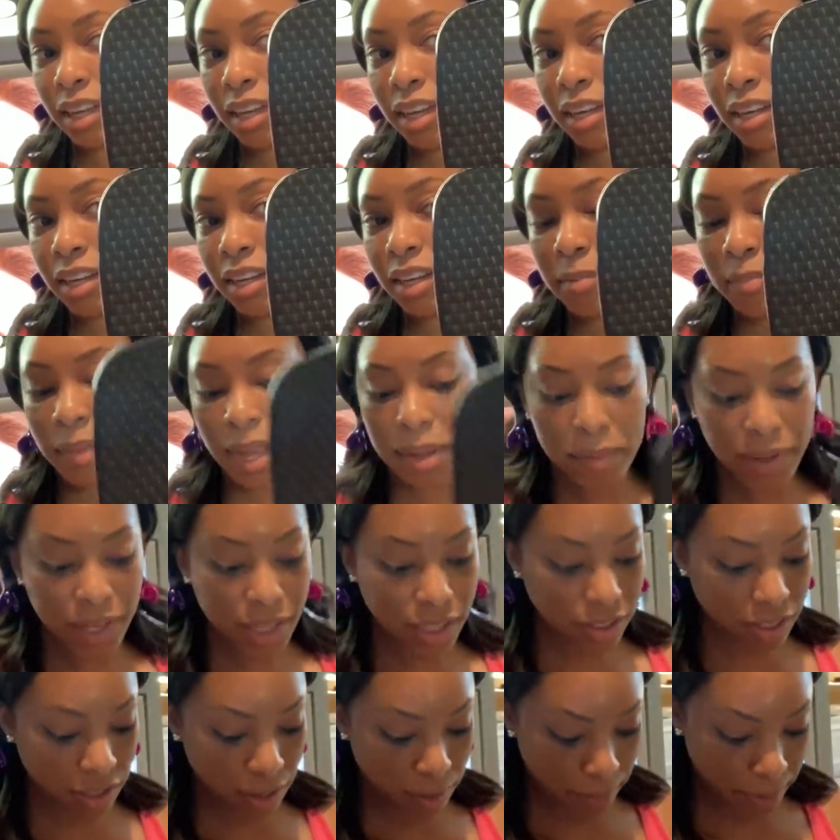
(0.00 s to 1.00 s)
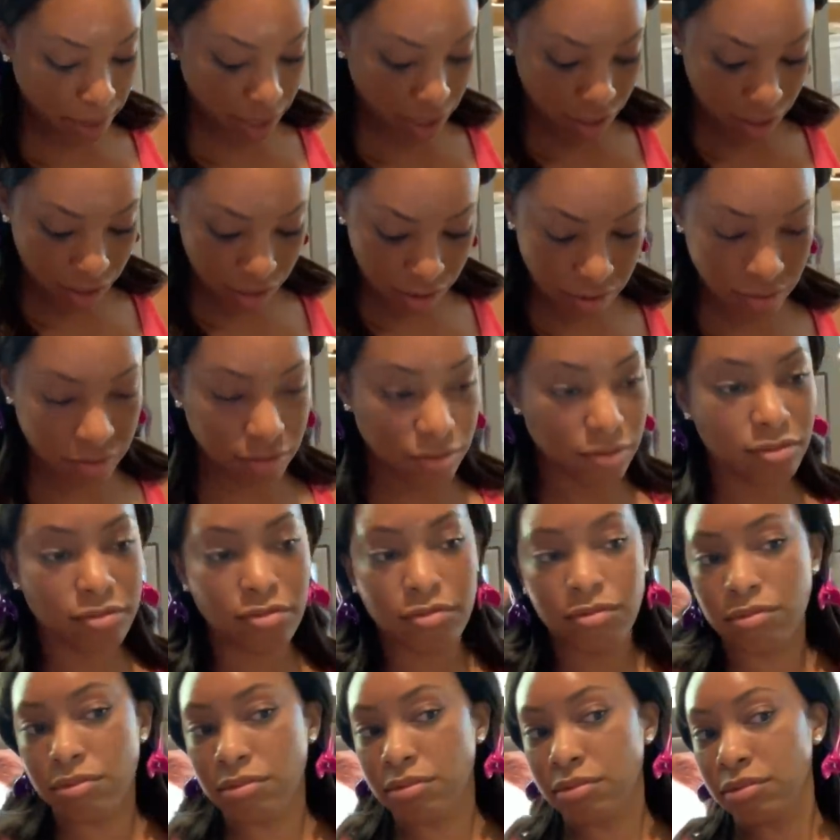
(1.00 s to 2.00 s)
Uh, maybe a little bit.
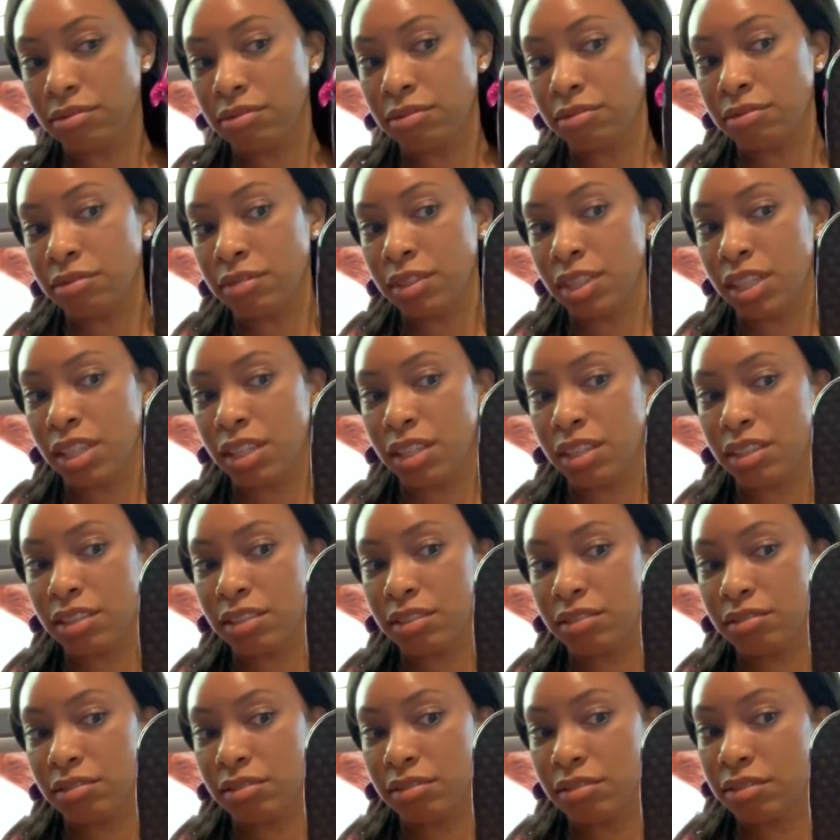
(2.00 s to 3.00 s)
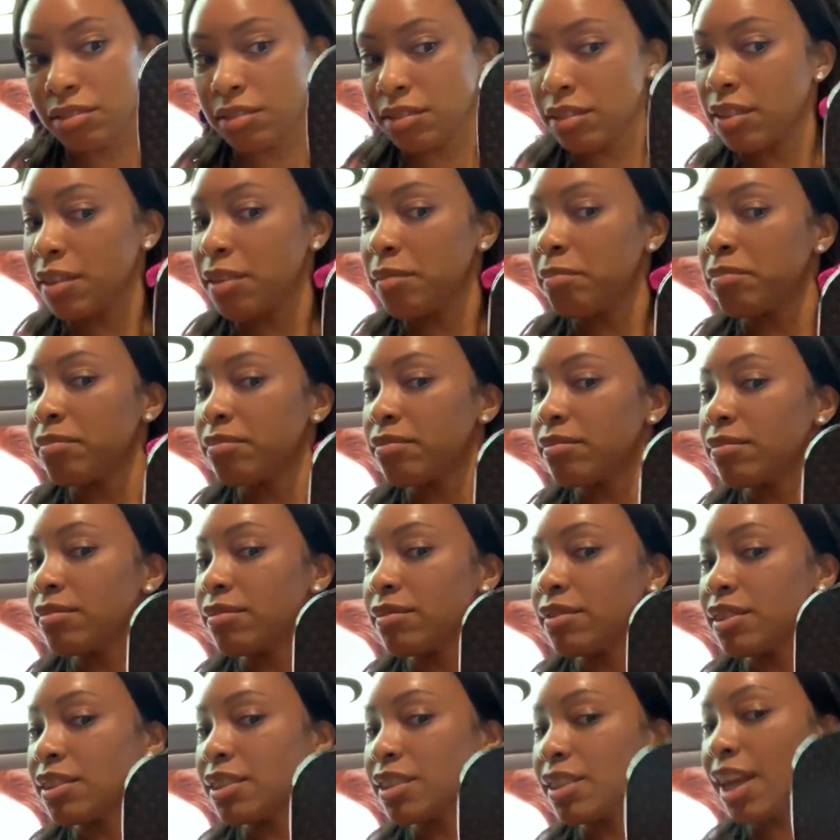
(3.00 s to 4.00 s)
Uh,
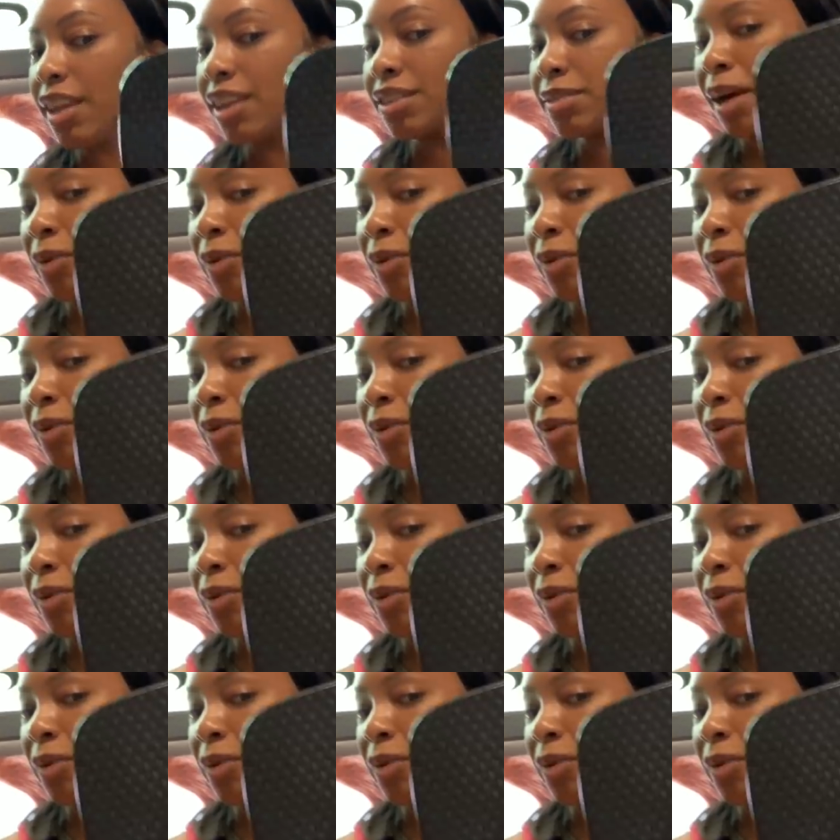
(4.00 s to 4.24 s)
that's